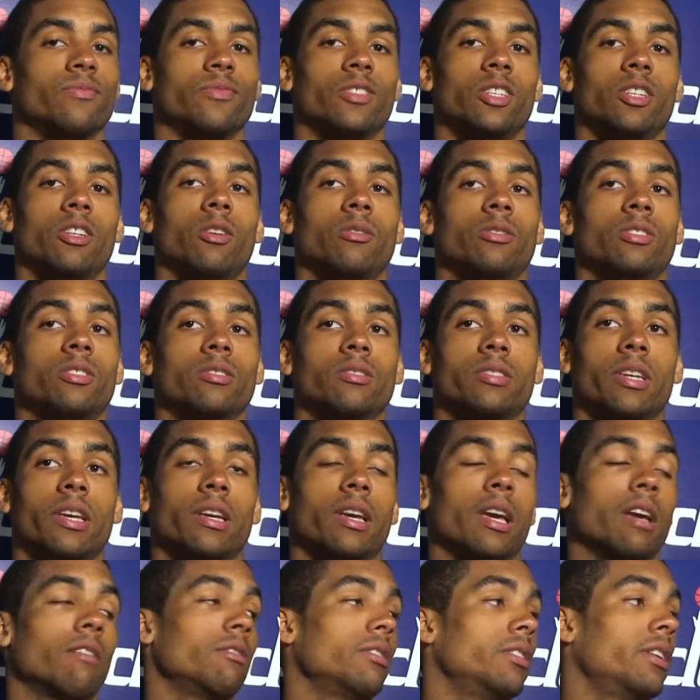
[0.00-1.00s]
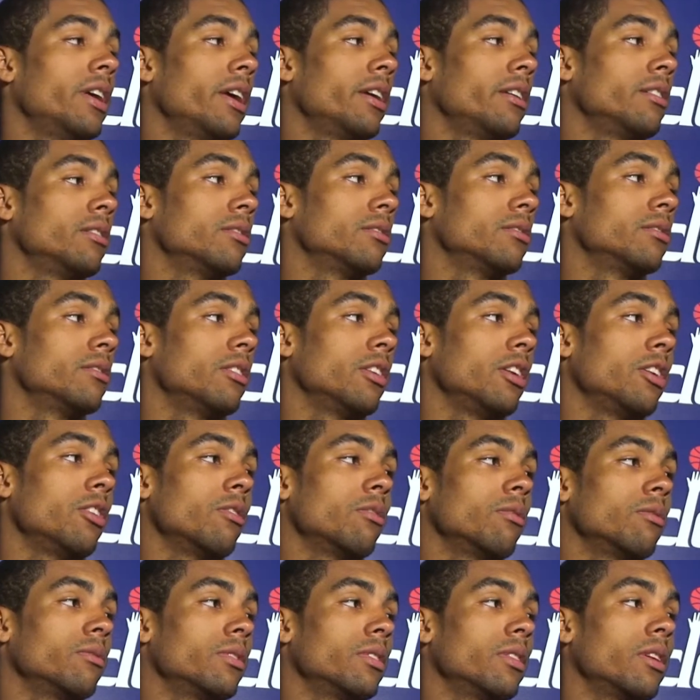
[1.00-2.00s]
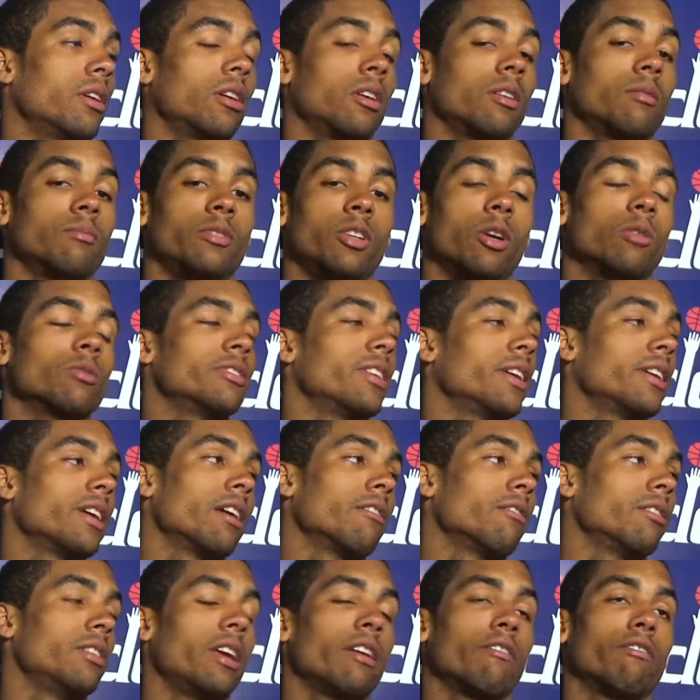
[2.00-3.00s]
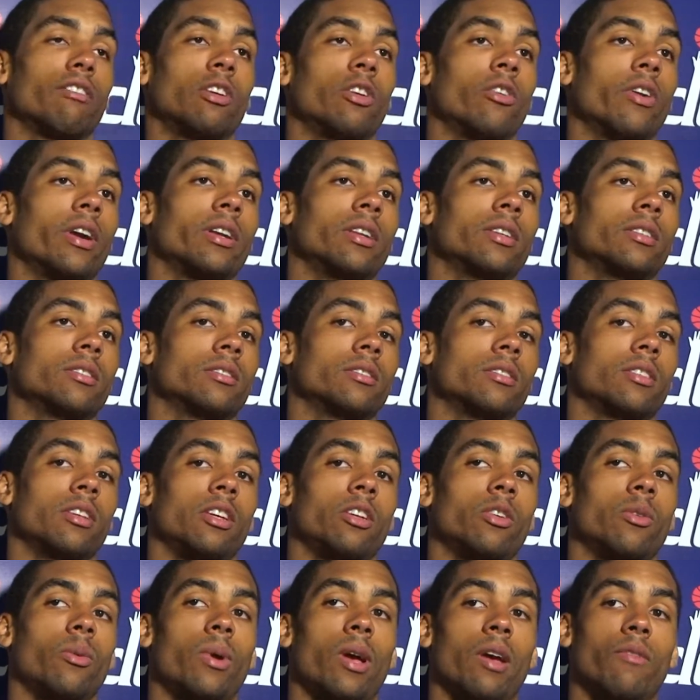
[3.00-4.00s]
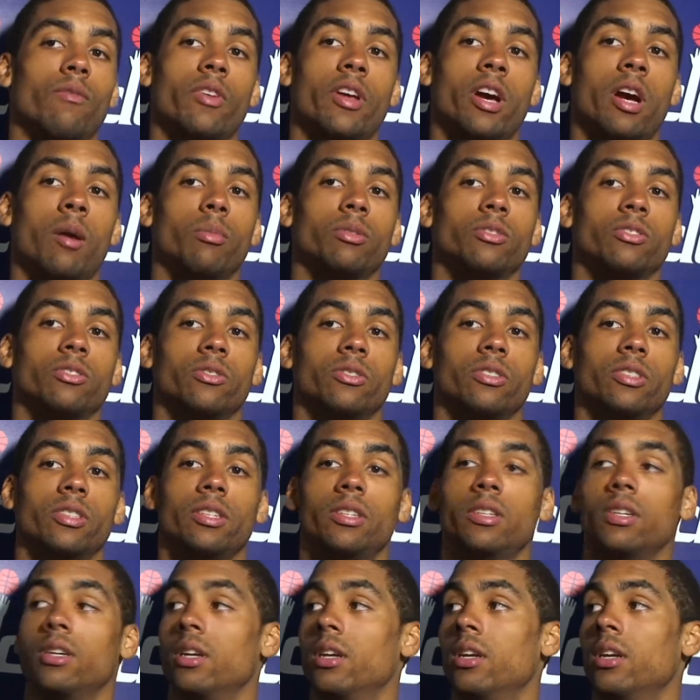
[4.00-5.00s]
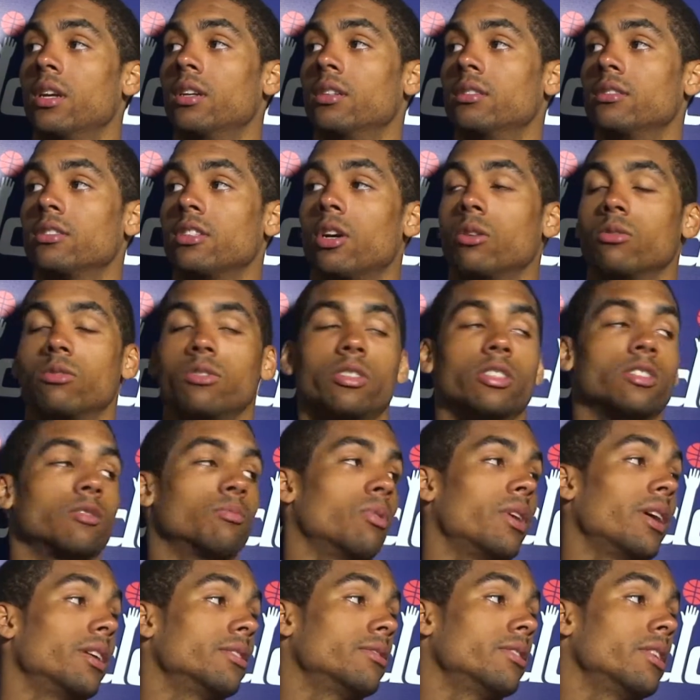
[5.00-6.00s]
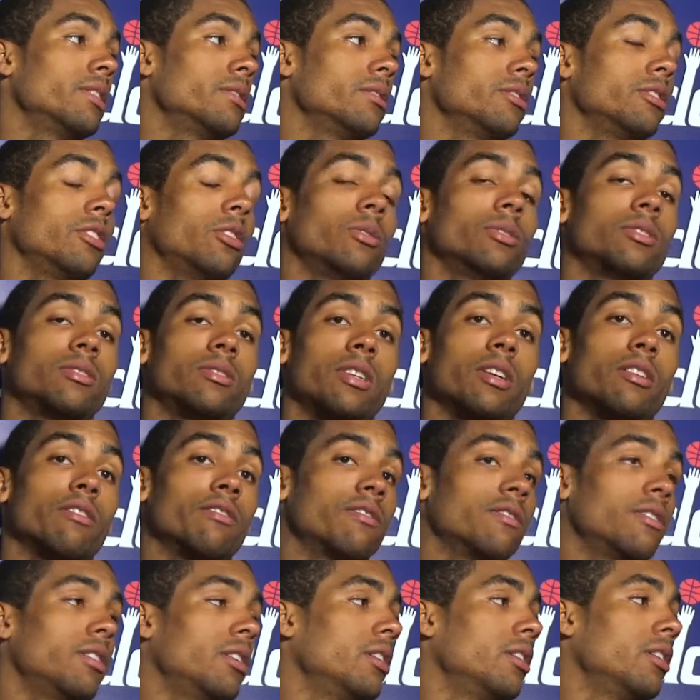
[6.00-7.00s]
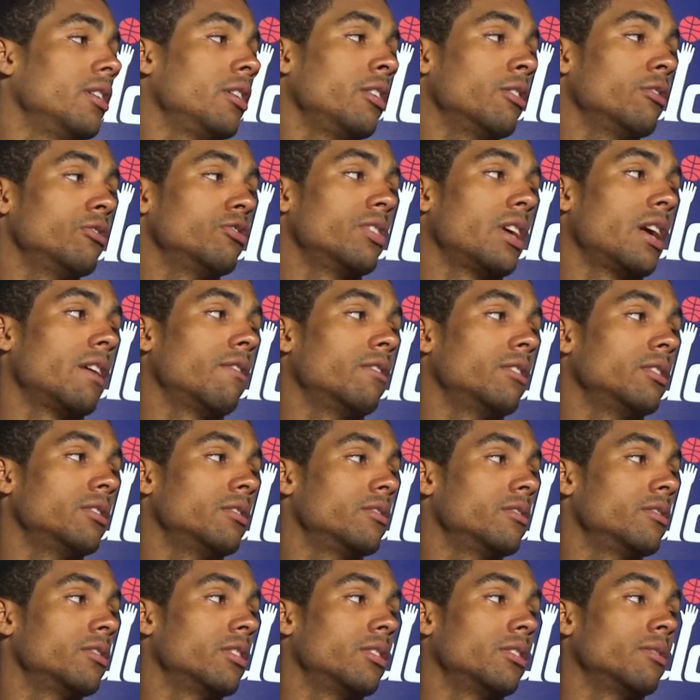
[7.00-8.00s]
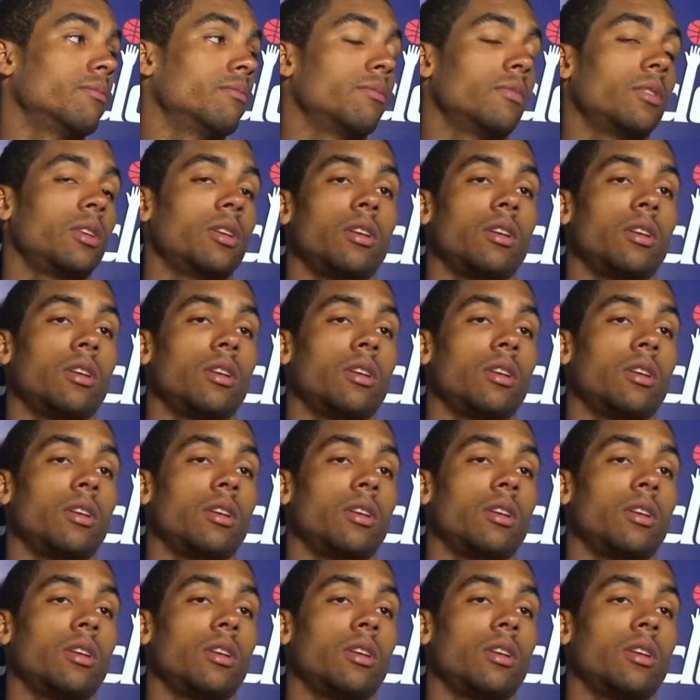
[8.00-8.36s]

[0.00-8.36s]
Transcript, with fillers: you know, just take every day. You know, um, don't take every day for granted. You know, having the opportunity to go through this process, you know, it's tough. You know, traveling some